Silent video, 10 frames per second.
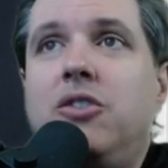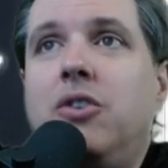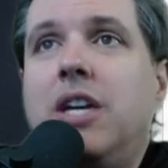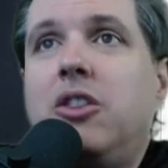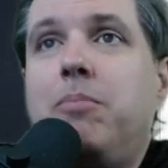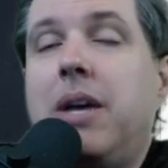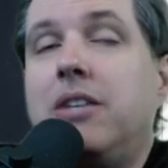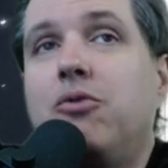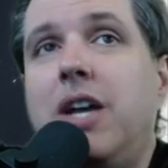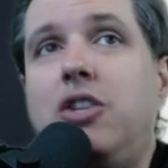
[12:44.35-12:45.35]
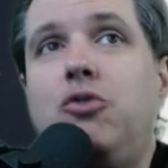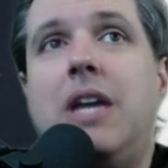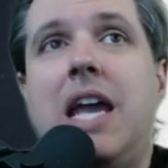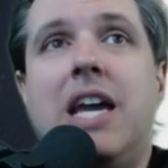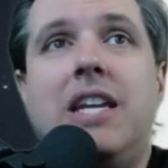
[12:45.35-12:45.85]
to get the best grade you
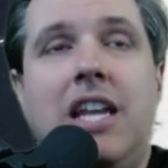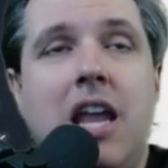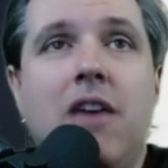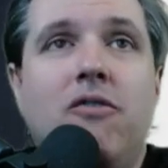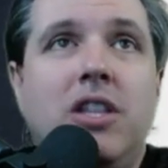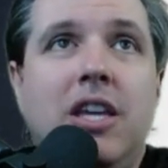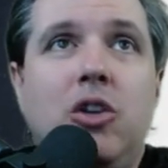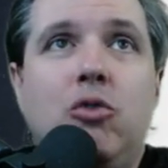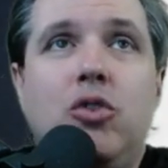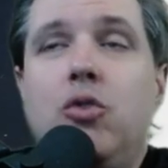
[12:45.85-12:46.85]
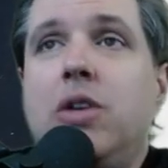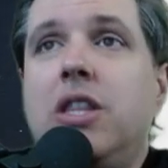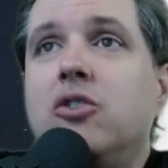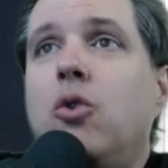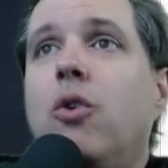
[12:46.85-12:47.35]
can in everything you do in
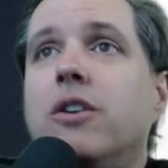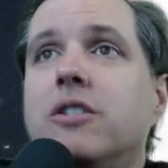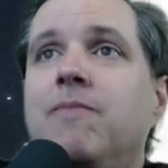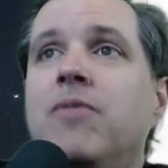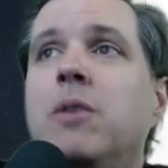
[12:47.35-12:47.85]
this course.